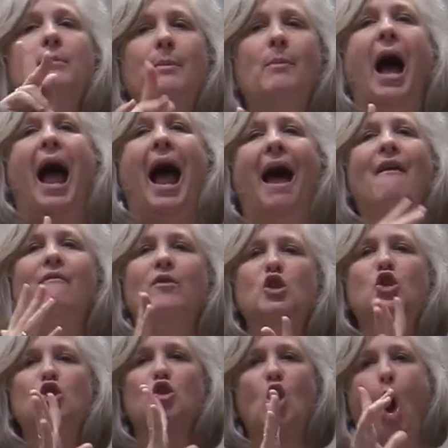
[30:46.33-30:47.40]
If you will
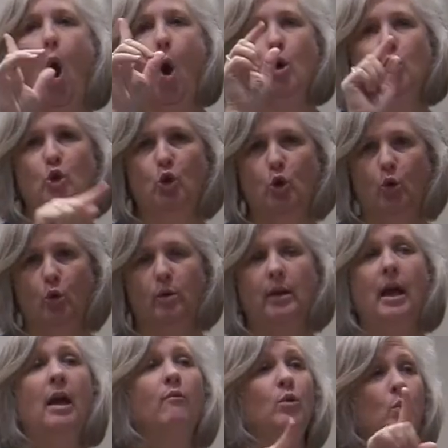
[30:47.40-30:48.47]
do that week
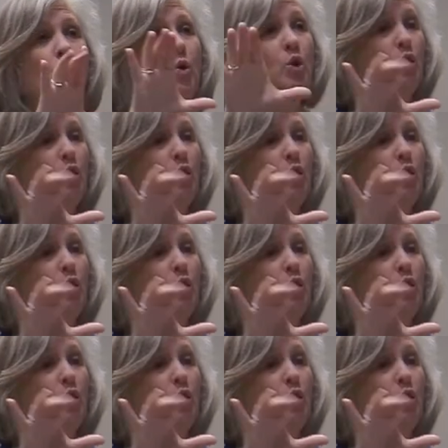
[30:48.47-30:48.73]
in and